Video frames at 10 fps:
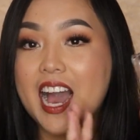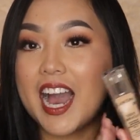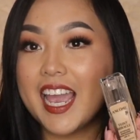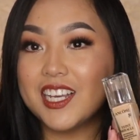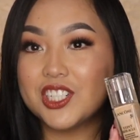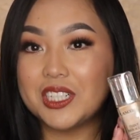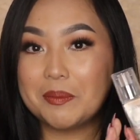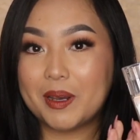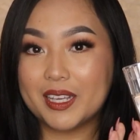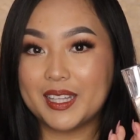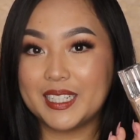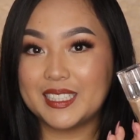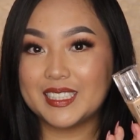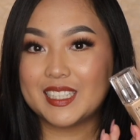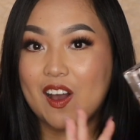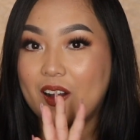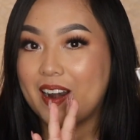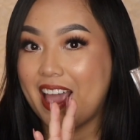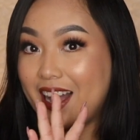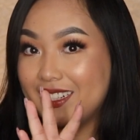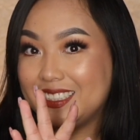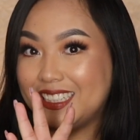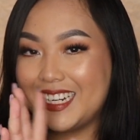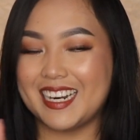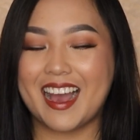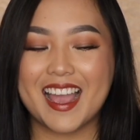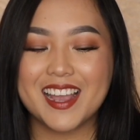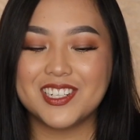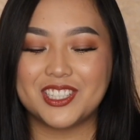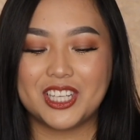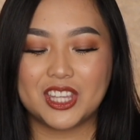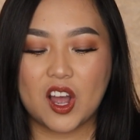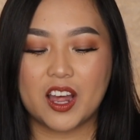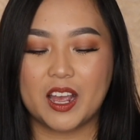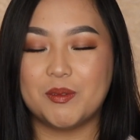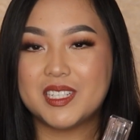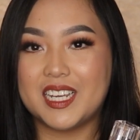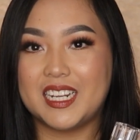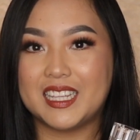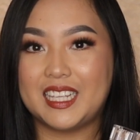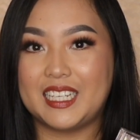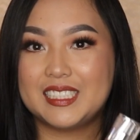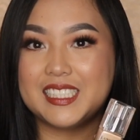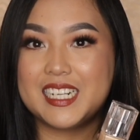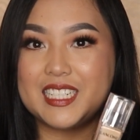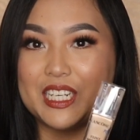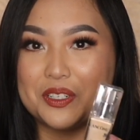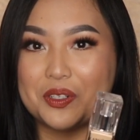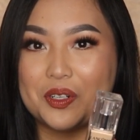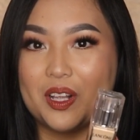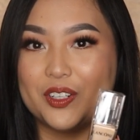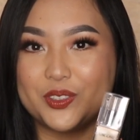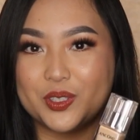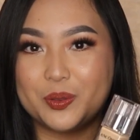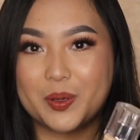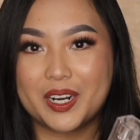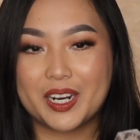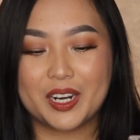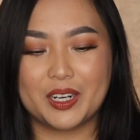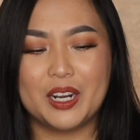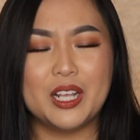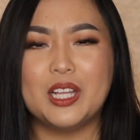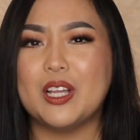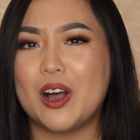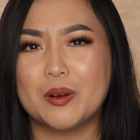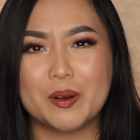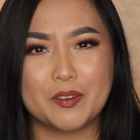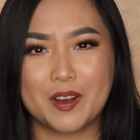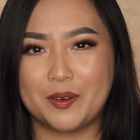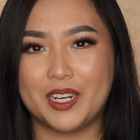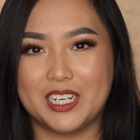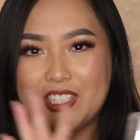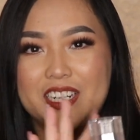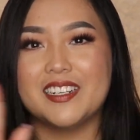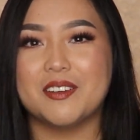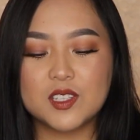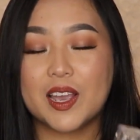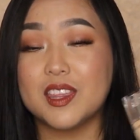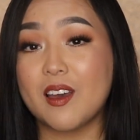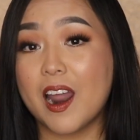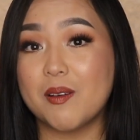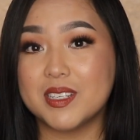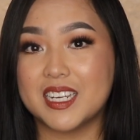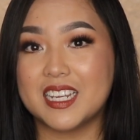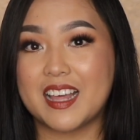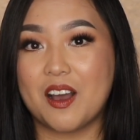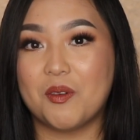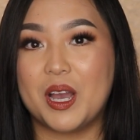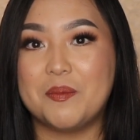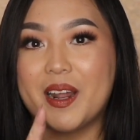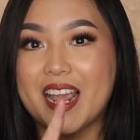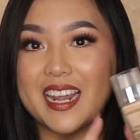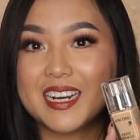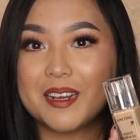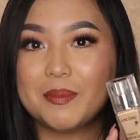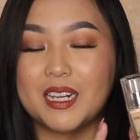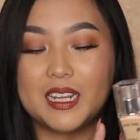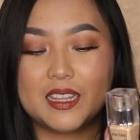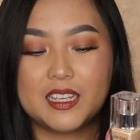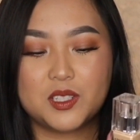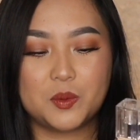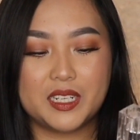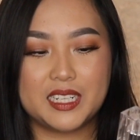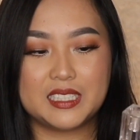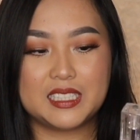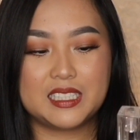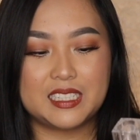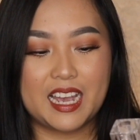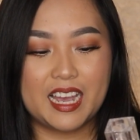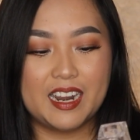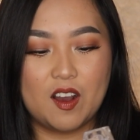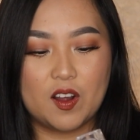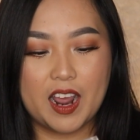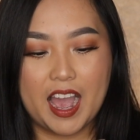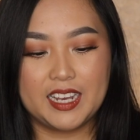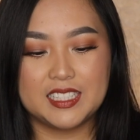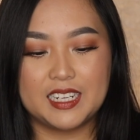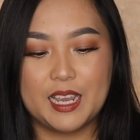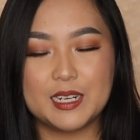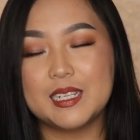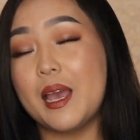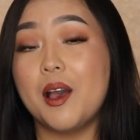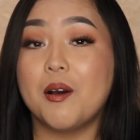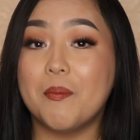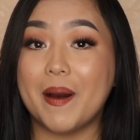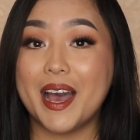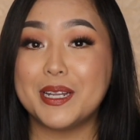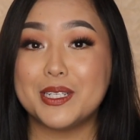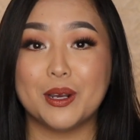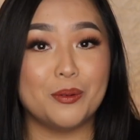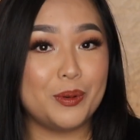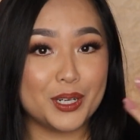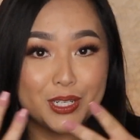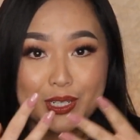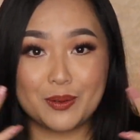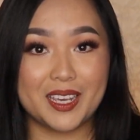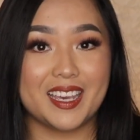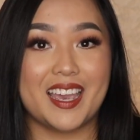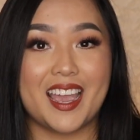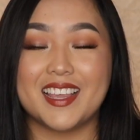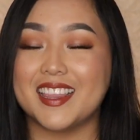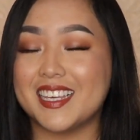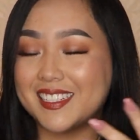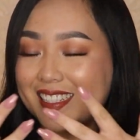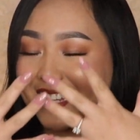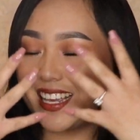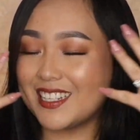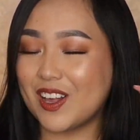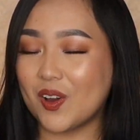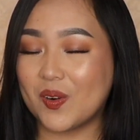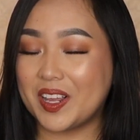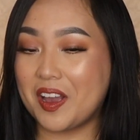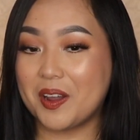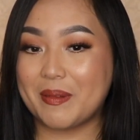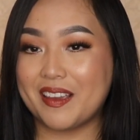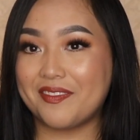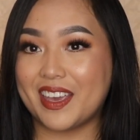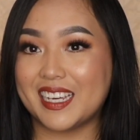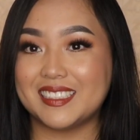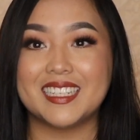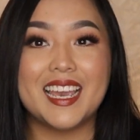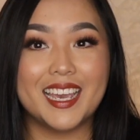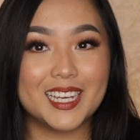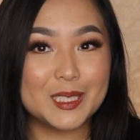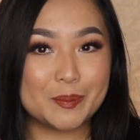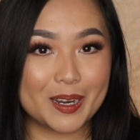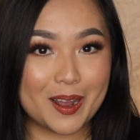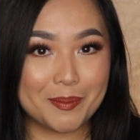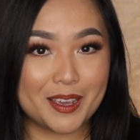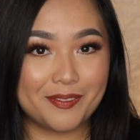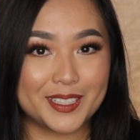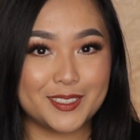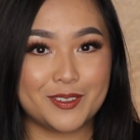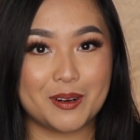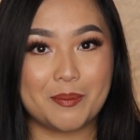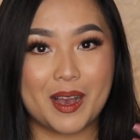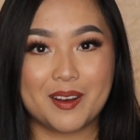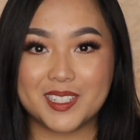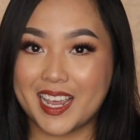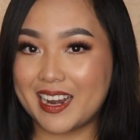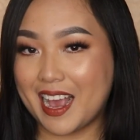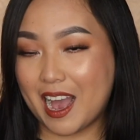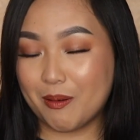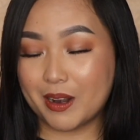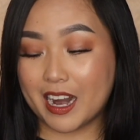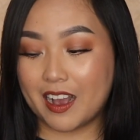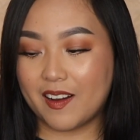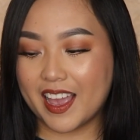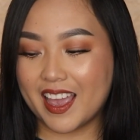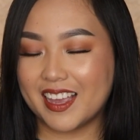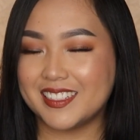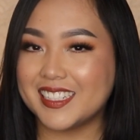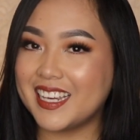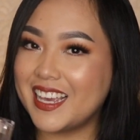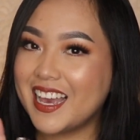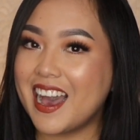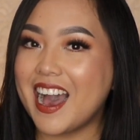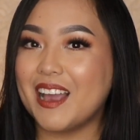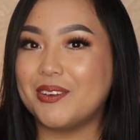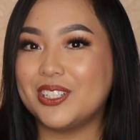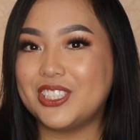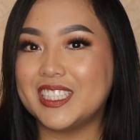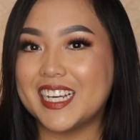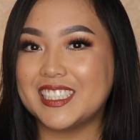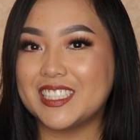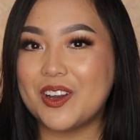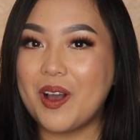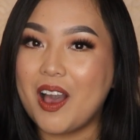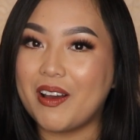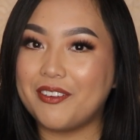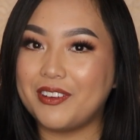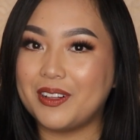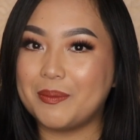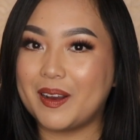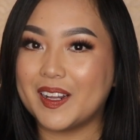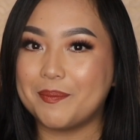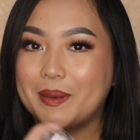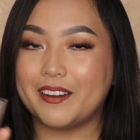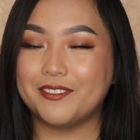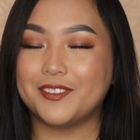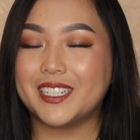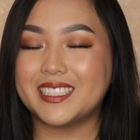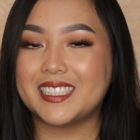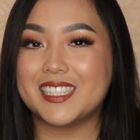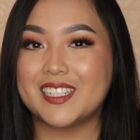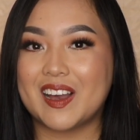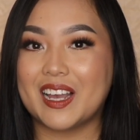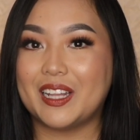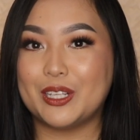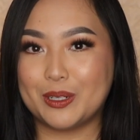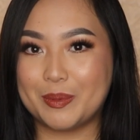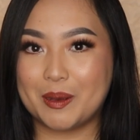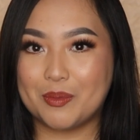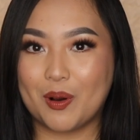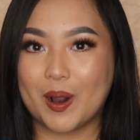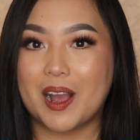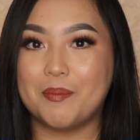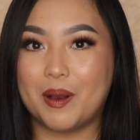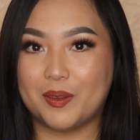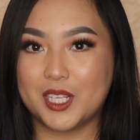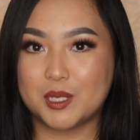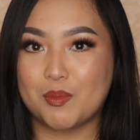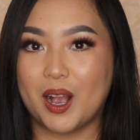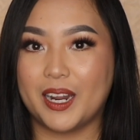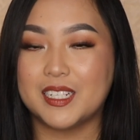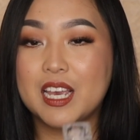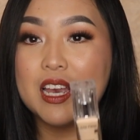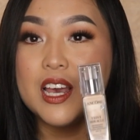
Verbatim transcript: I actually bought this on accident. I actually thought I was getting the Teint Idole Ultra Wear Longwear Foundation. So I thought I was getting that one, but I ended up getting this one instead on accident. But we're doing it, and this is already on my face. It's been on my face for about an hour now, and I will let you guys know how I feel about it. But first, let's talk a little bit more about this product.